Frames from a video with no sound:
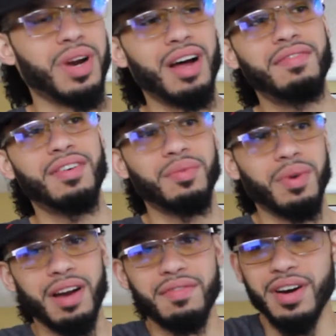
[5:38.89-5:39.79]

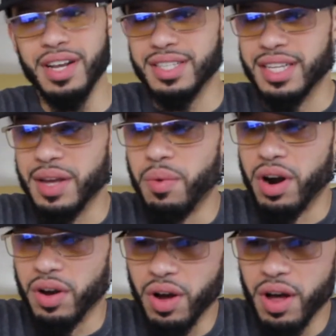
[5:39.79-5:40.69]
whatever it is that they
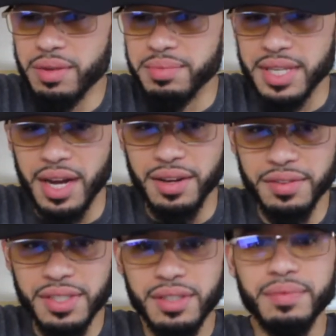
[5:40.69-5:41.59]
want to call
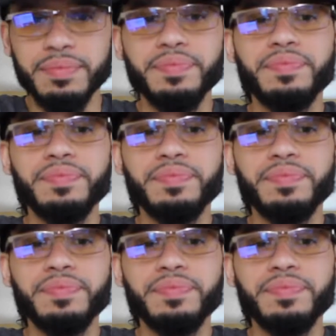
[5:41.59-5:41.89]
themselves,